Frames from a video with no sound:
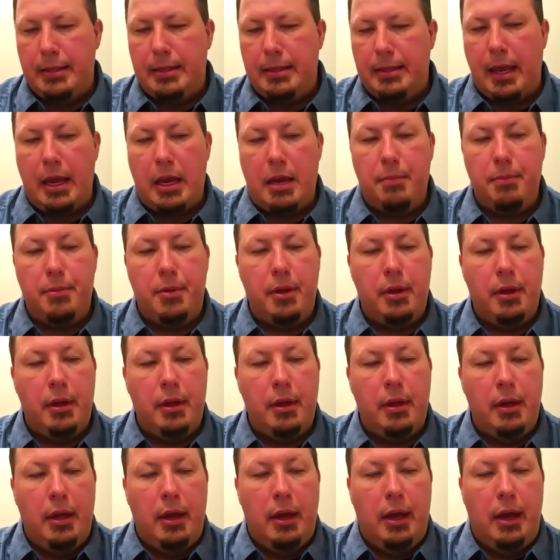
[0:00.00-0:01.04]
taped,
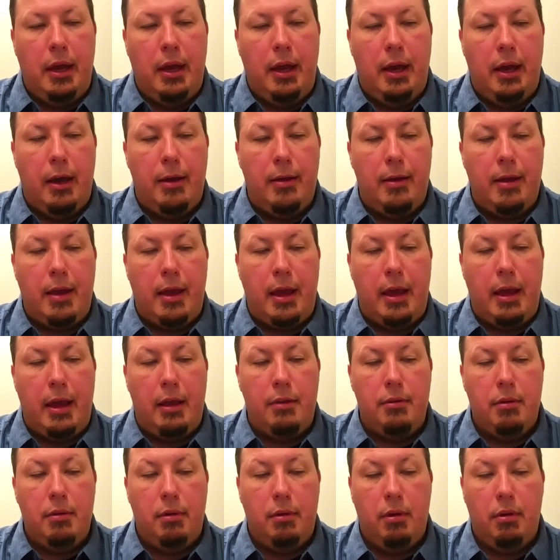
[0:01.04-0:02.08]

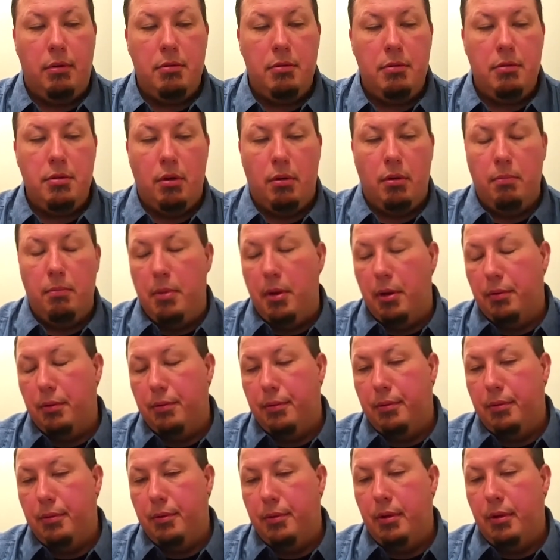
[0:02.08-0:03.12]
and
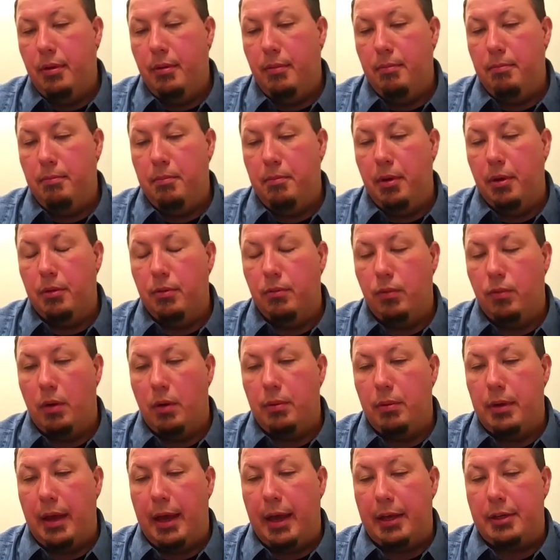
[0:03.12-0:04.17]
building what
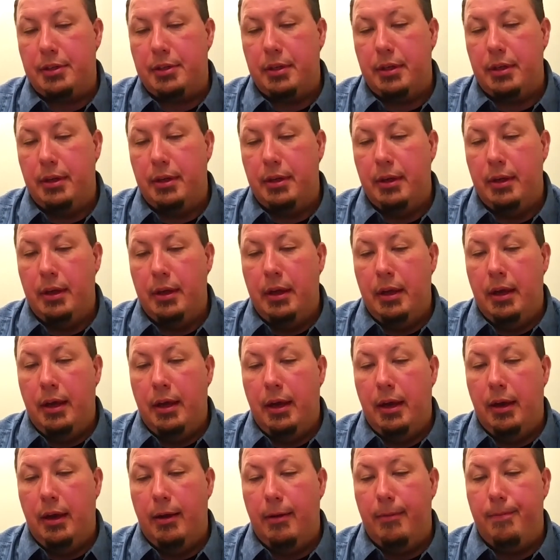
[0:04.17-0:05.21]
we actually
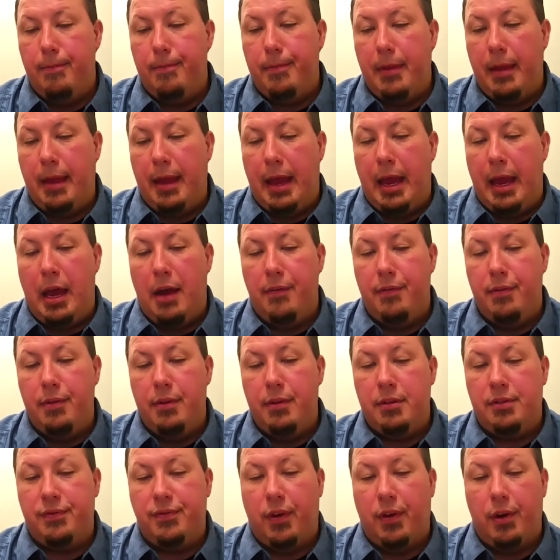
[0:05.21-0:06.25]
have
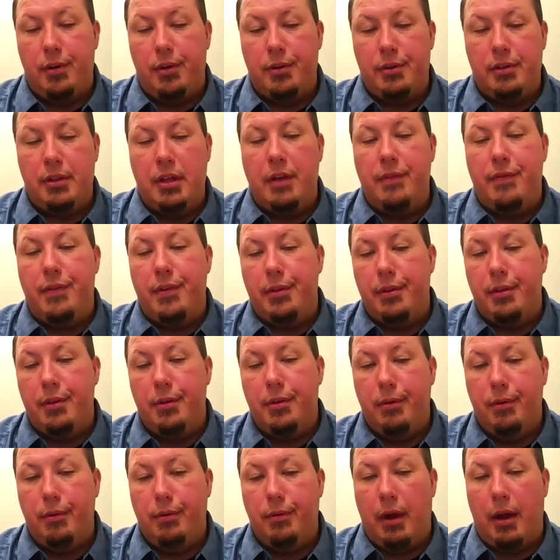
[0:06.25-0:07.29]
as far as living
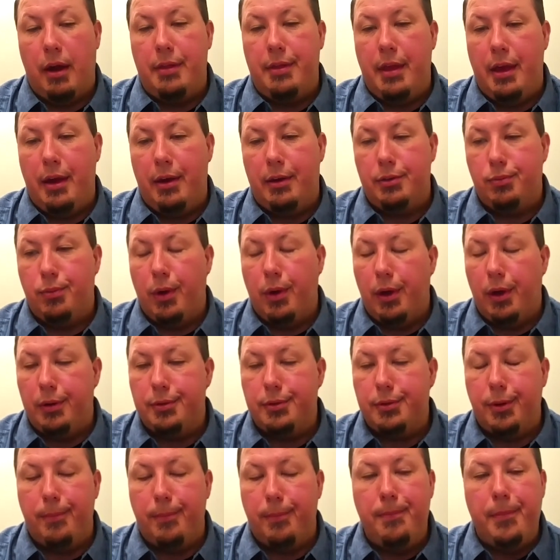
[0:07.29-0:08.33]
right now as well.
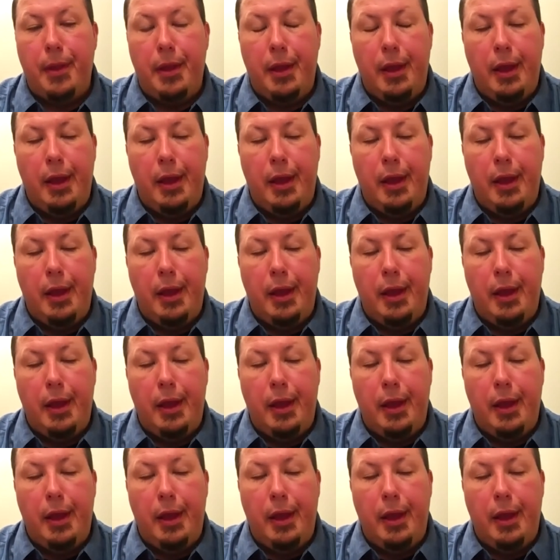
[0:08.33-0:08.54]
So,